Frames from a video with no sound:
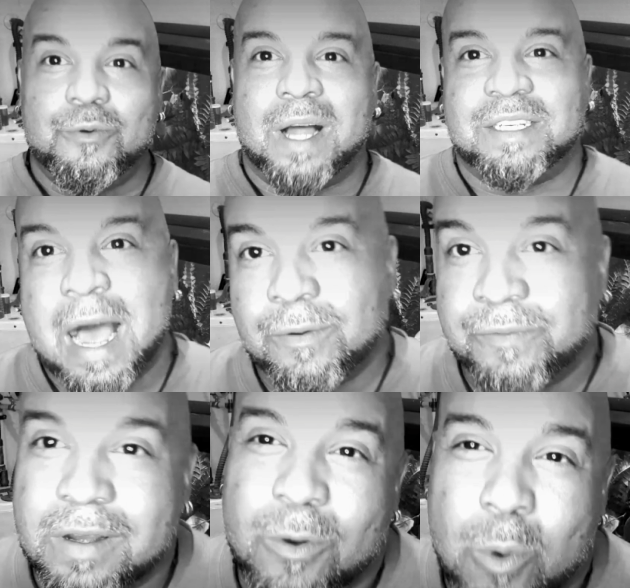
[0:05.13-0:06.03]
You watch
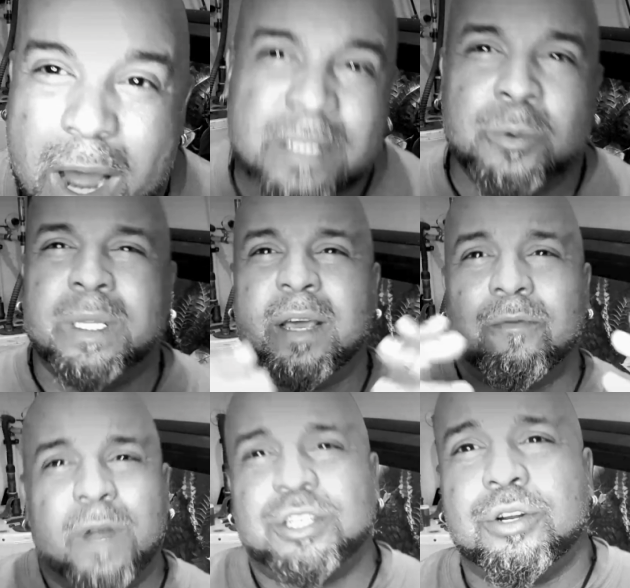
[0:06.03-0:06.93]
Aquatics with
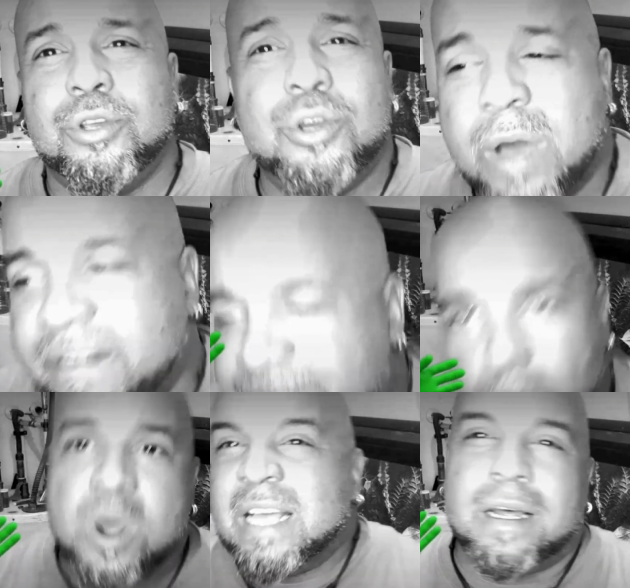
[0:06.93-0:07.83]
the original
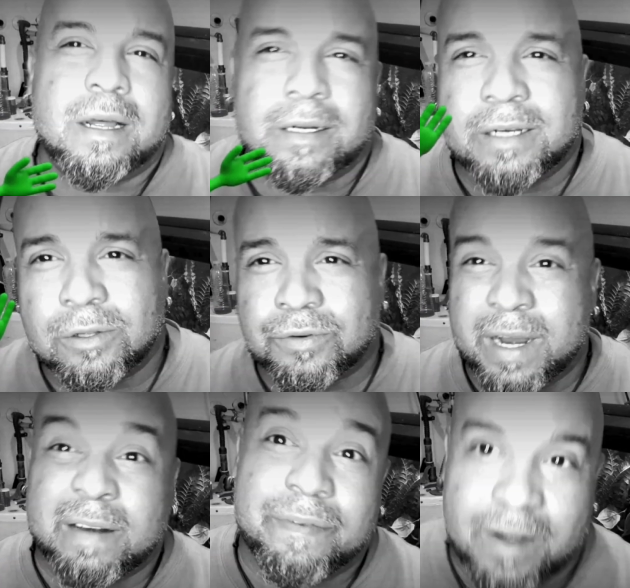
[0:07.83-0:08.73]
UFO, the
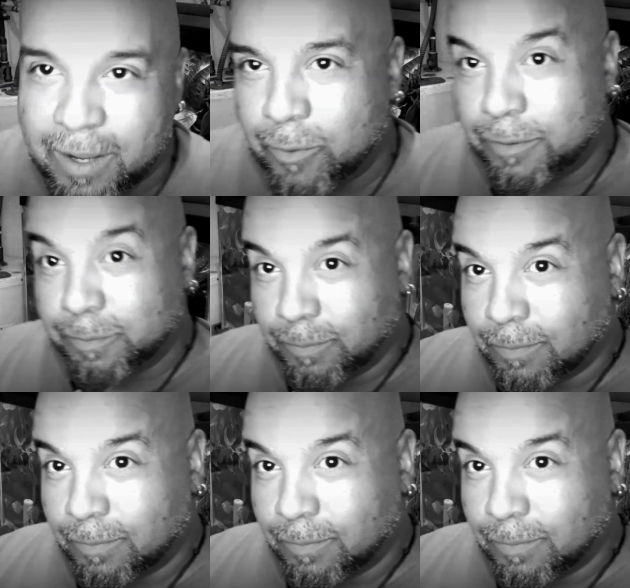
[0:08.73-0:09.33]
unadulterated funky one.